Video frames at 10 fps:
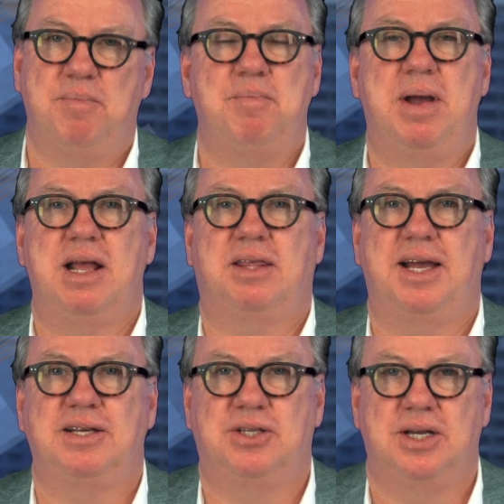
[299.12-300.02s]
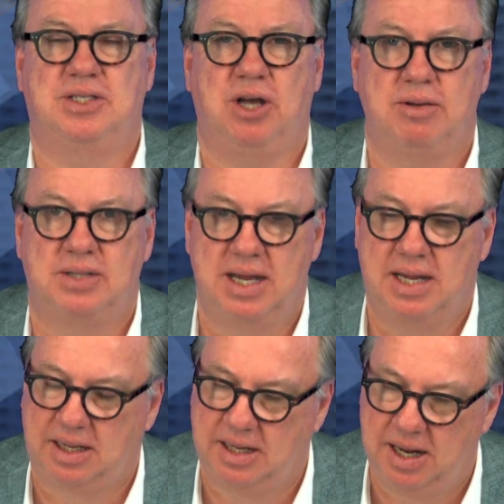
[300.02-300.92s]
many thanks for your time
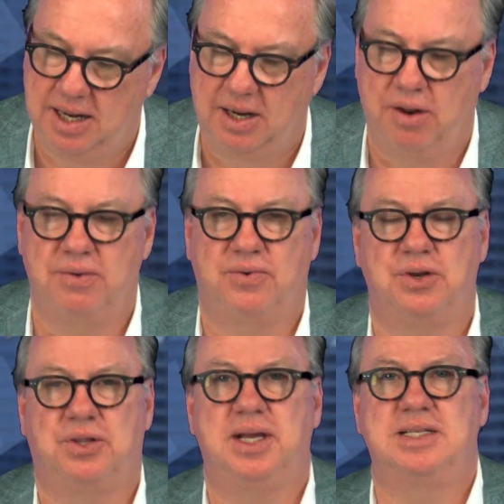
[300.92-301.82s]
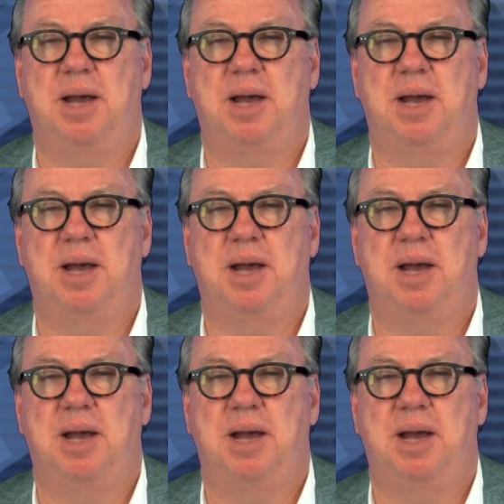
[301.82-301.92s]
today. Clearly a lot of good things